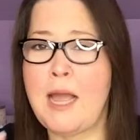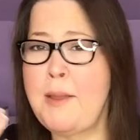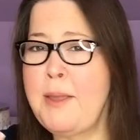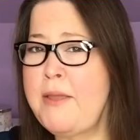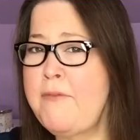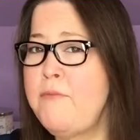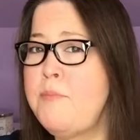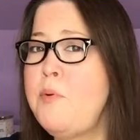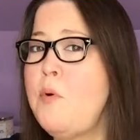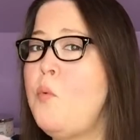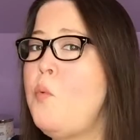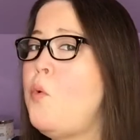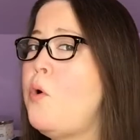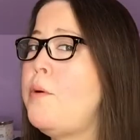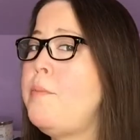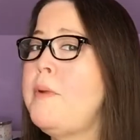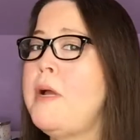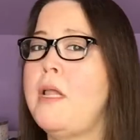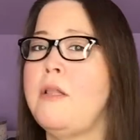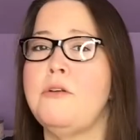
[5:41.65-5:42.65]
I even put
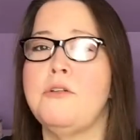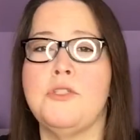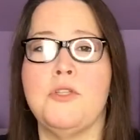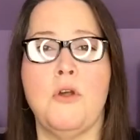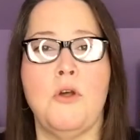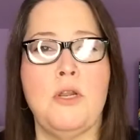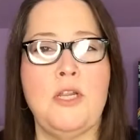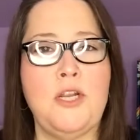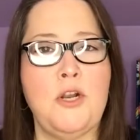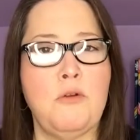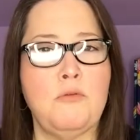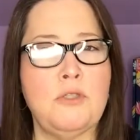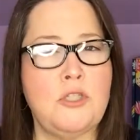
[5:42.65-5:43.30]
warm colors on, you know,